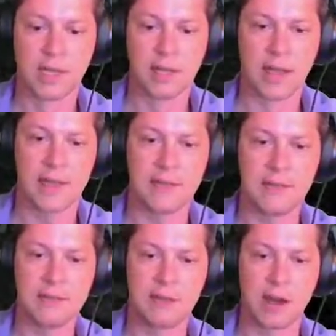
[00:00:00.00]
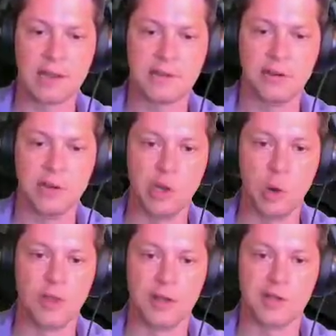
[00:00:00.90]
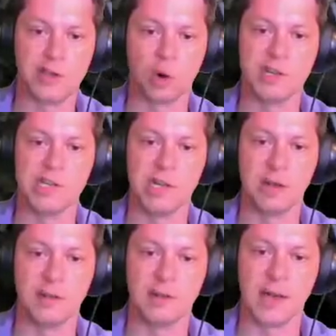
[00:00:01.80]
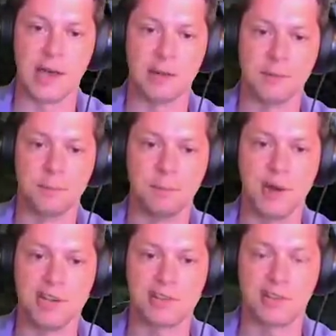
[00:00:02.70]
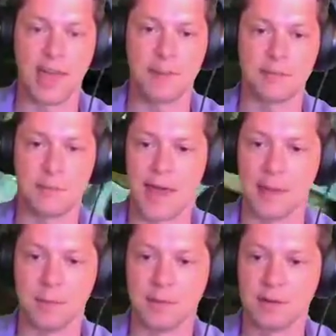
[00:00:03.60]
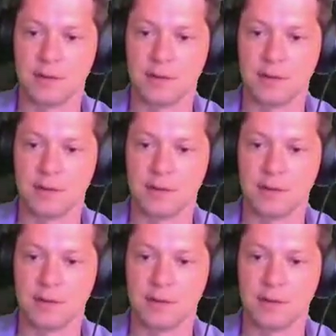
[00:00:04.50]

Like, this is a lot easier to do with a sword and shield. It's a push, slam, spam.